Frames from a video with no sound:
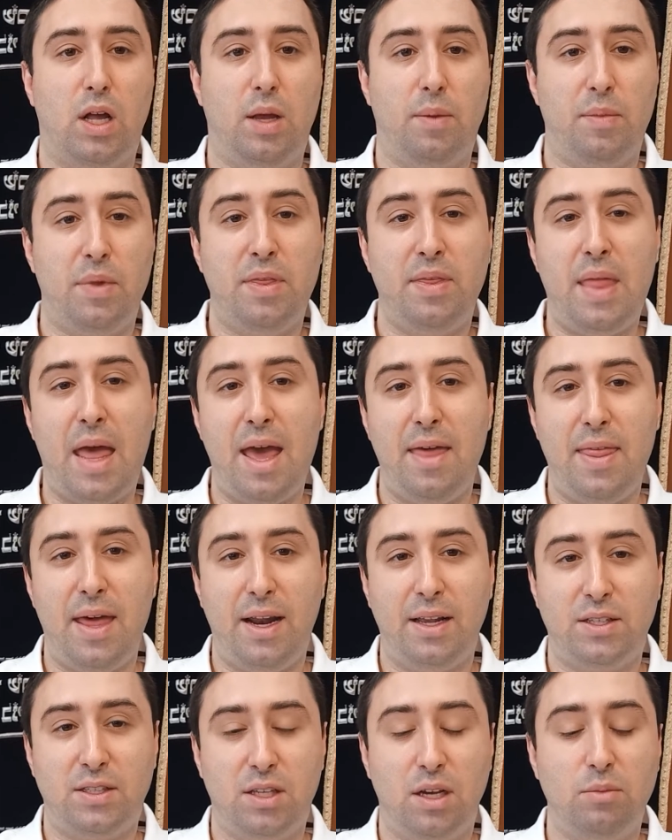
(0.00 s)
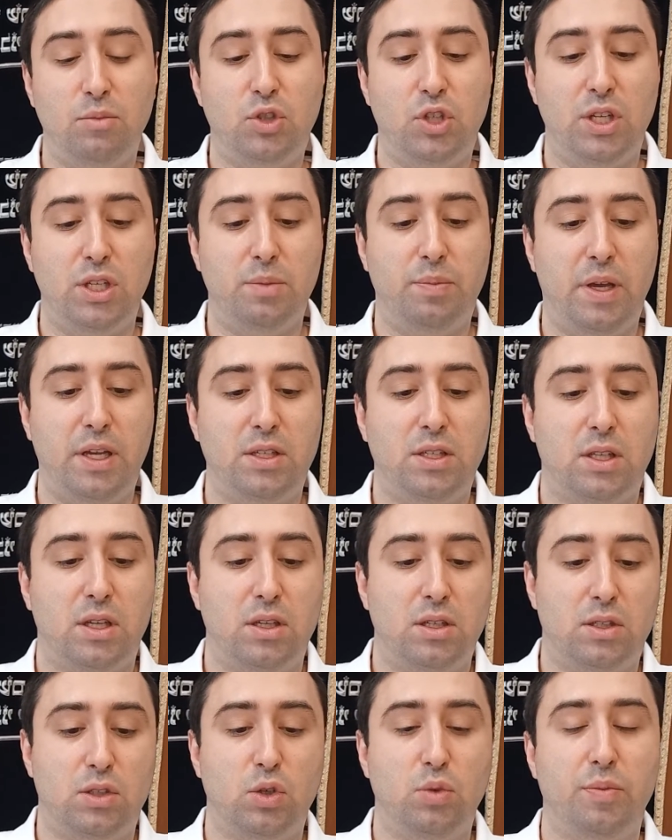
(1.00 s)
that assumption is basically
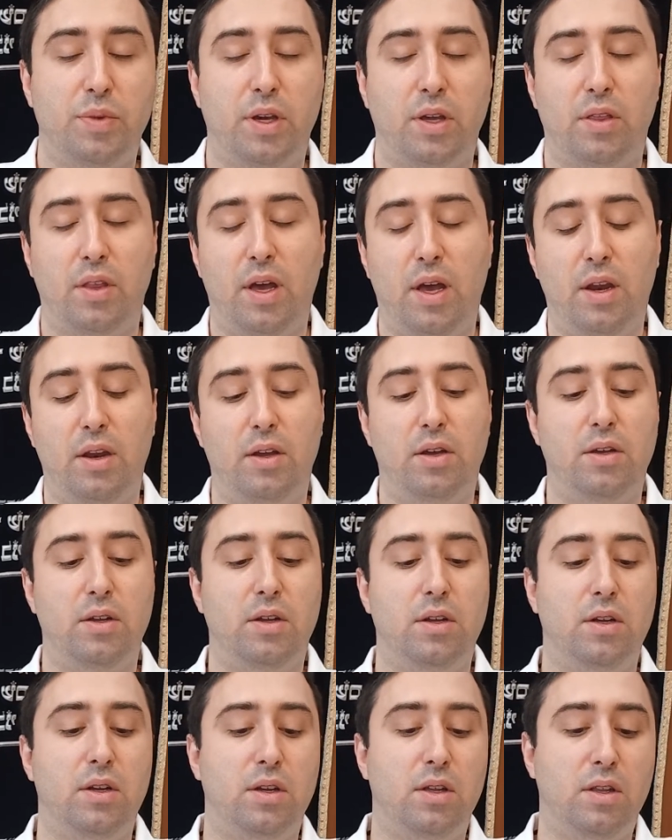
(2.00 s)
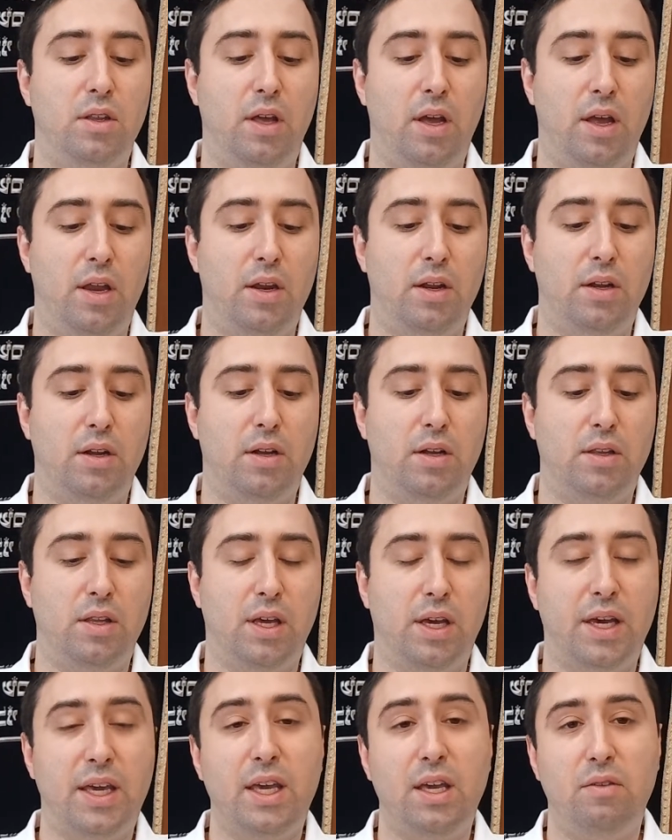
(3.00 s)
assuming that the
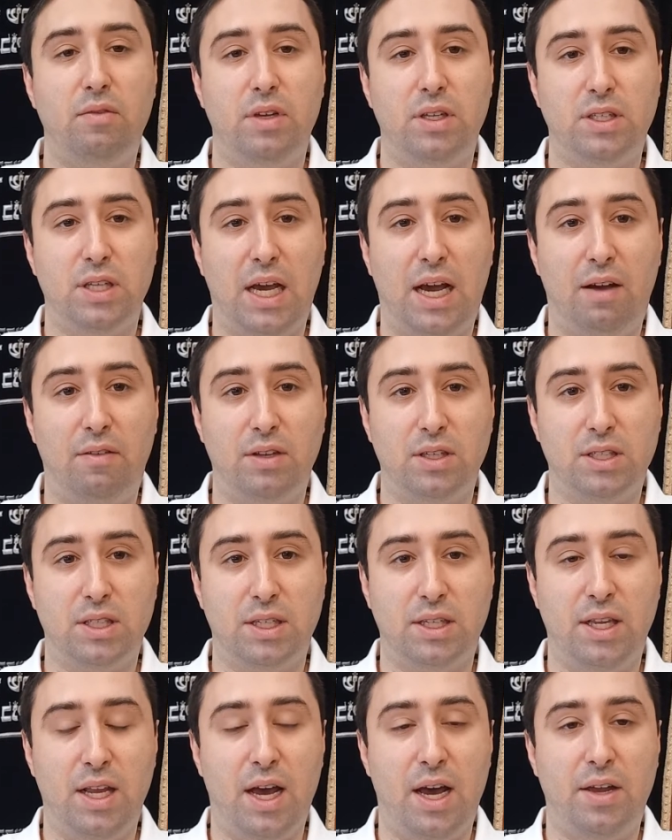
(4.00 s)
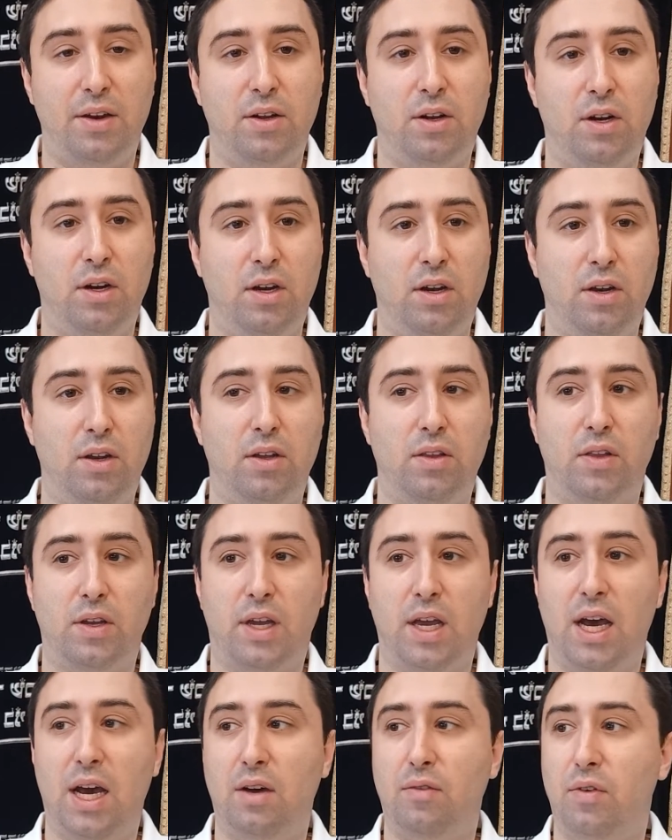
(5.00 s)
chiyuv is obviously not on the
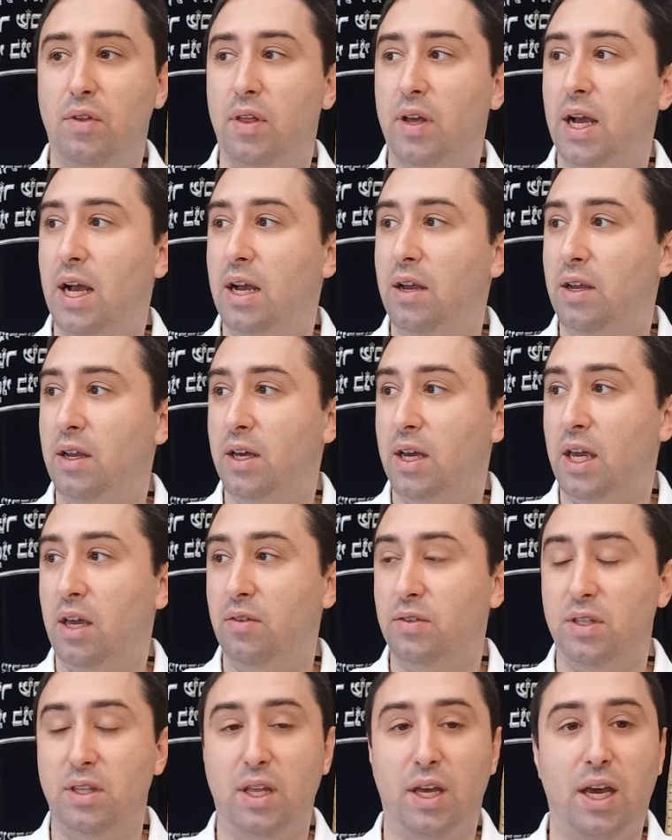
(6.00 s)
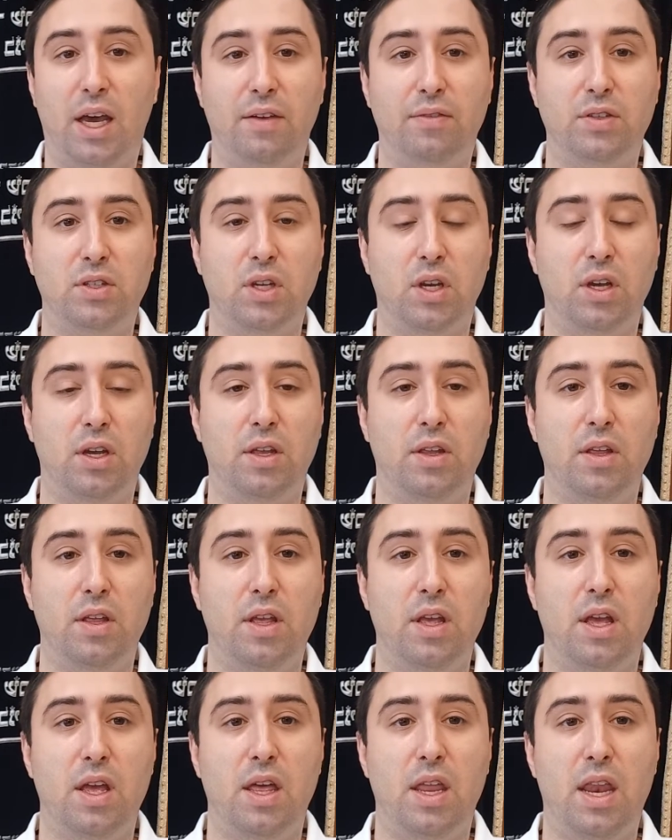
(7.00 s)
gavra, the chiyuv is in the chefsa.
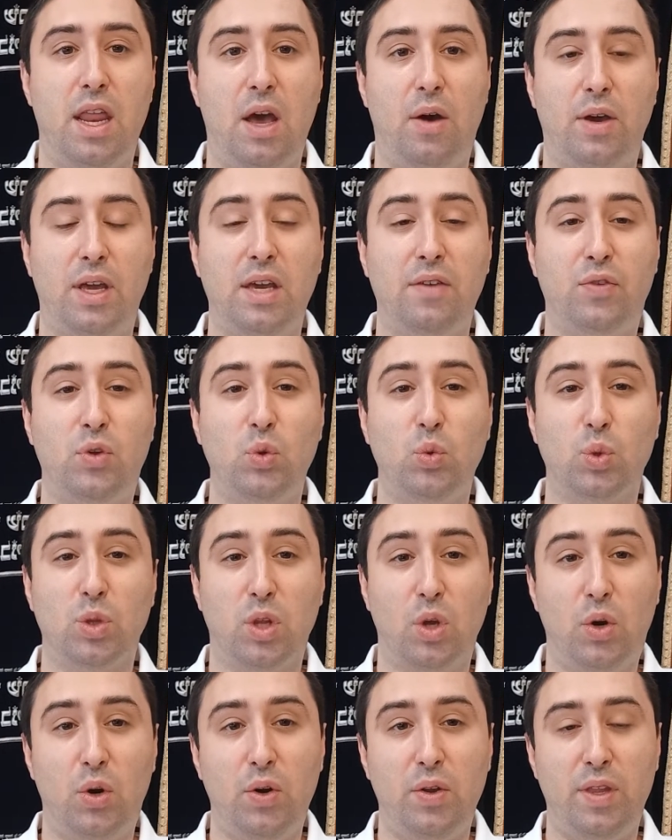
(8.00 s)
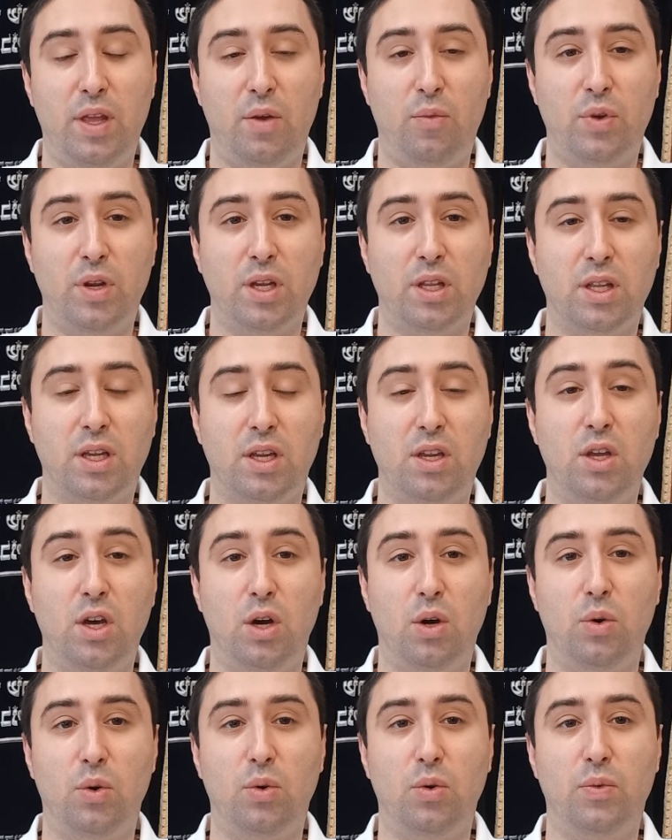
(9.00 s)
Now, if you learn that really
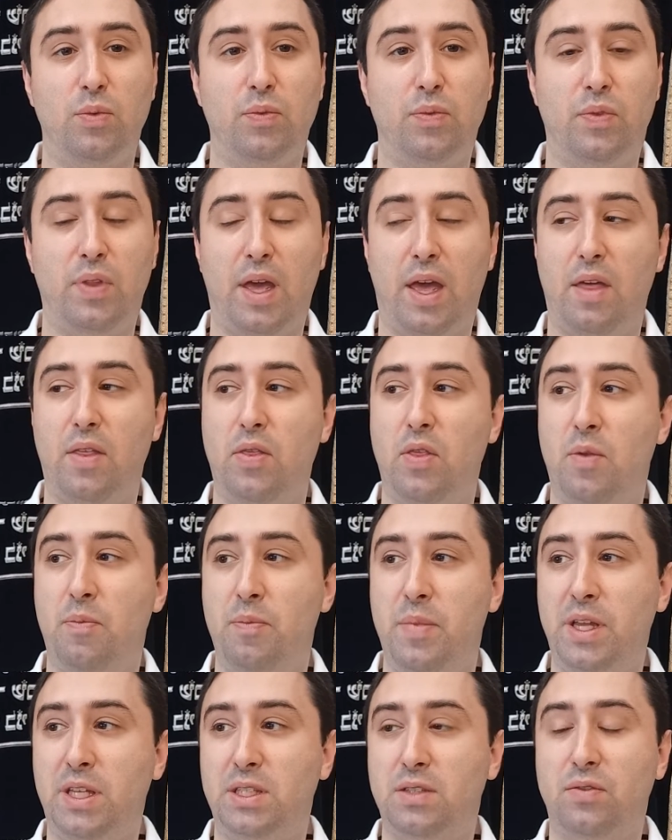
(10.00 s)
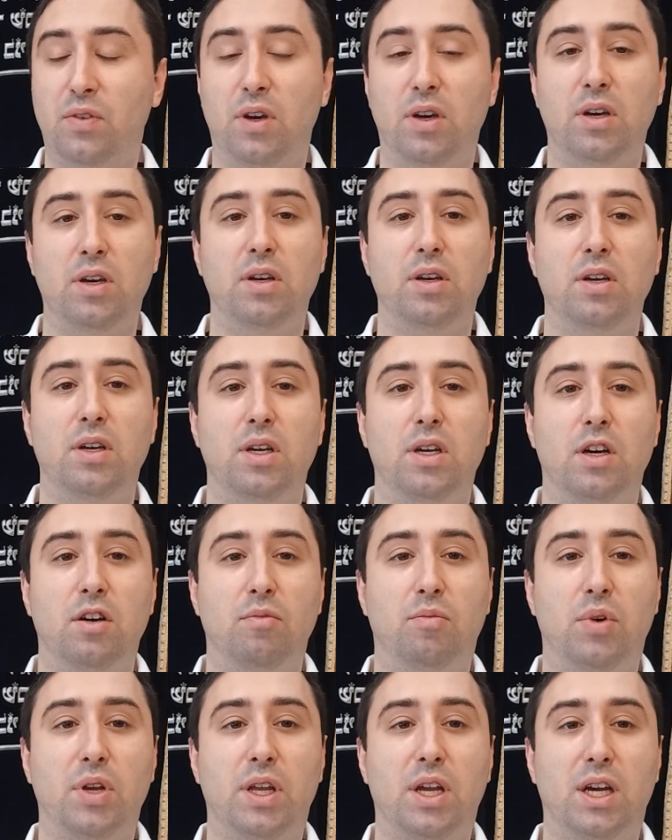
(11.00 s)
know that the mitzvah of
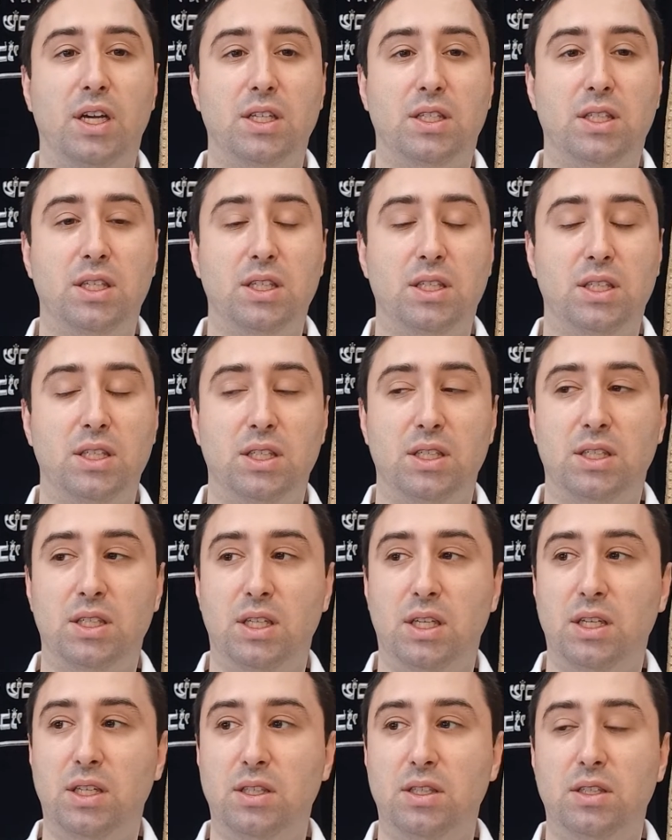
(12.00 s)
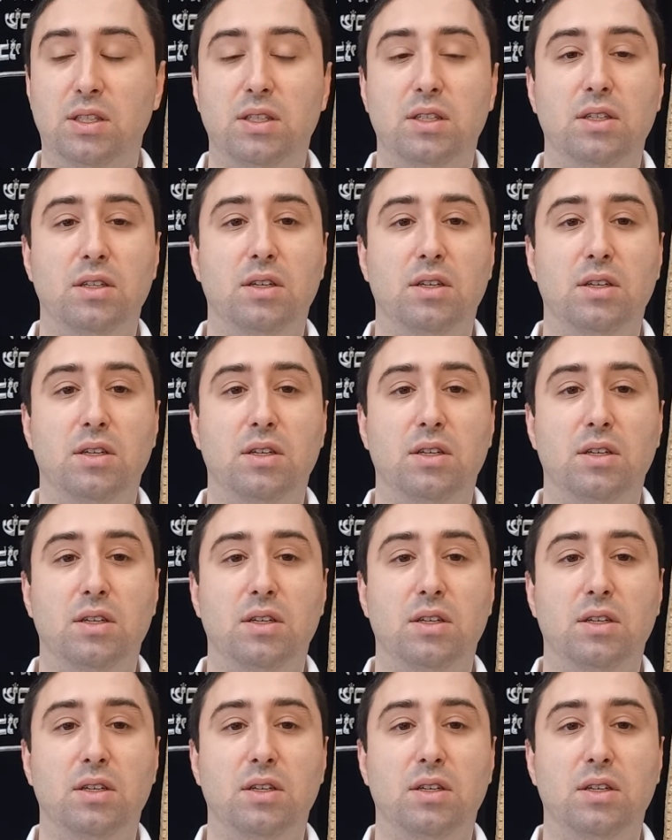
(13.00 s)
putting on tzitzis is